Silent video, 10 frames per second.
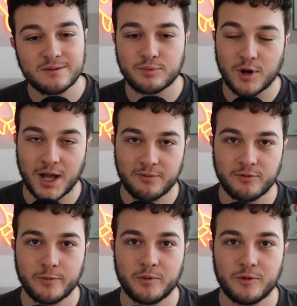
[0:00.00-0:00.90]

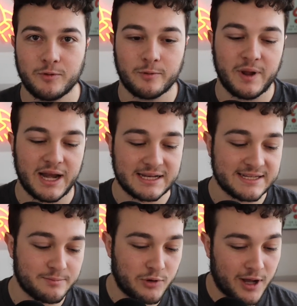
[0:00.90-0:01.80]
profitable or may not seem
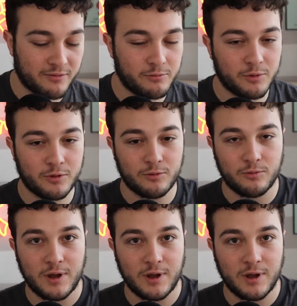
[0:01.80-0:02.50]
profitable